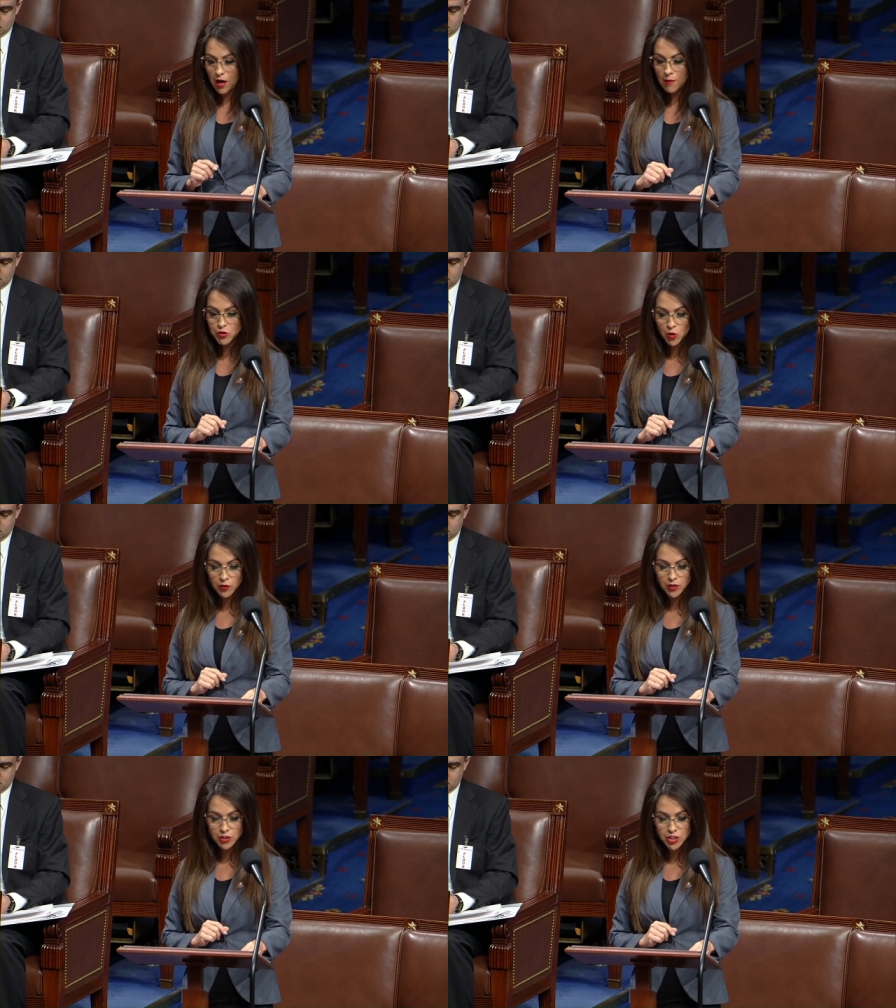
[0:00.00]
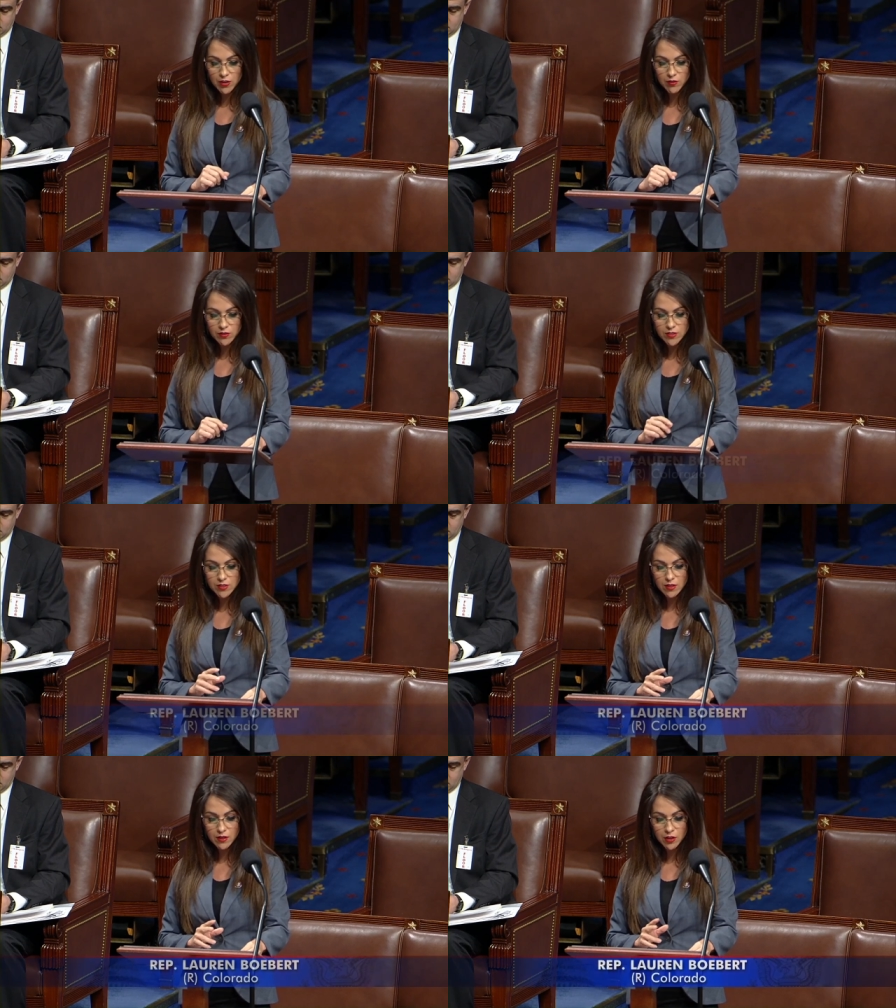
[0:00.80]
Comptroller
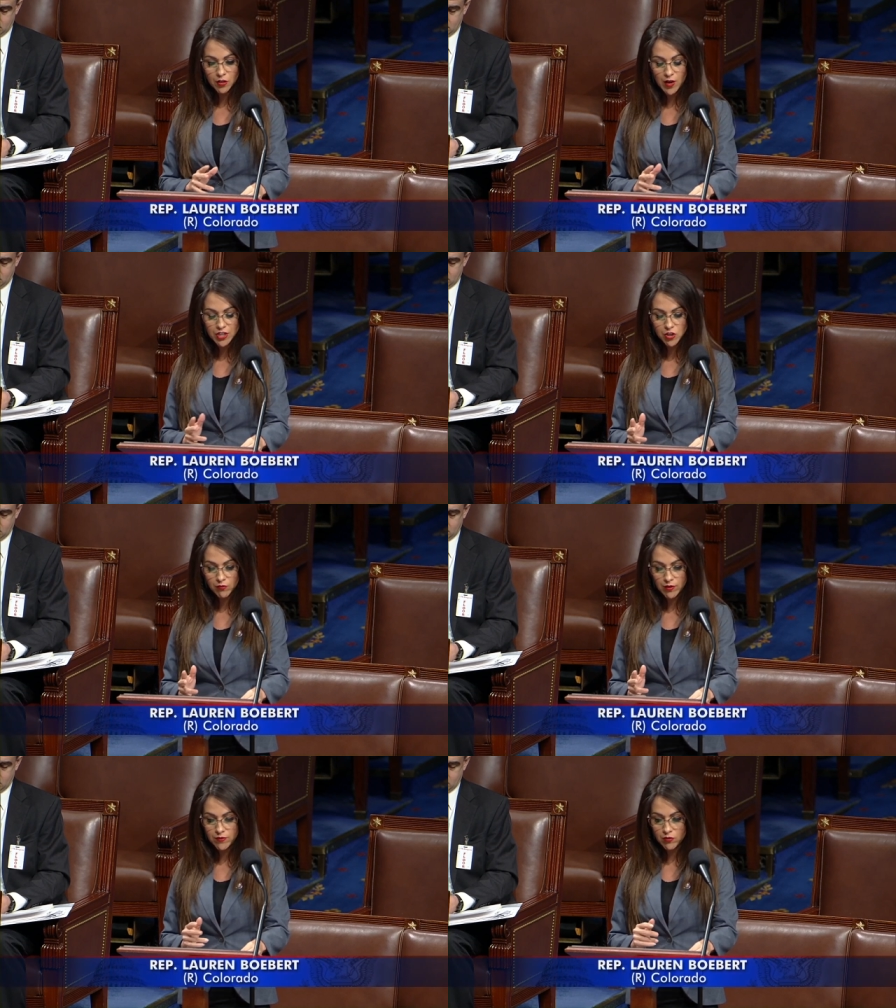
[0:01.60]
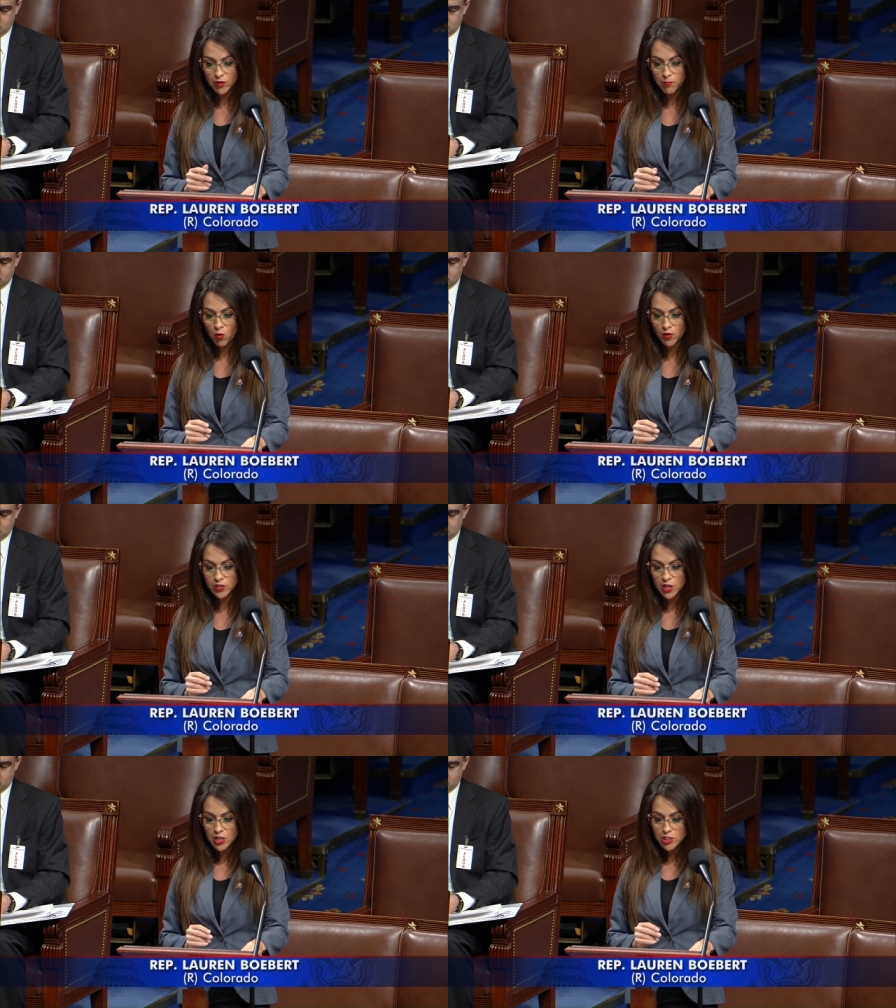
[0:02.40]
General's congressional review
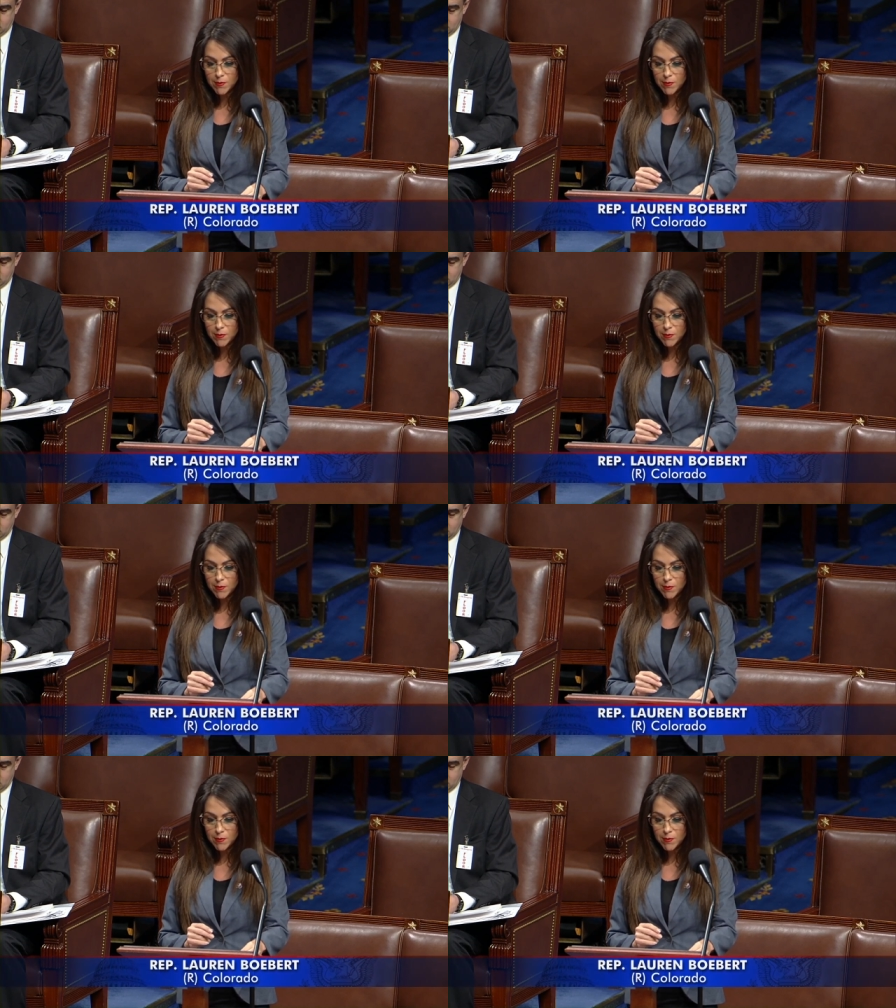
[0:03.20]
report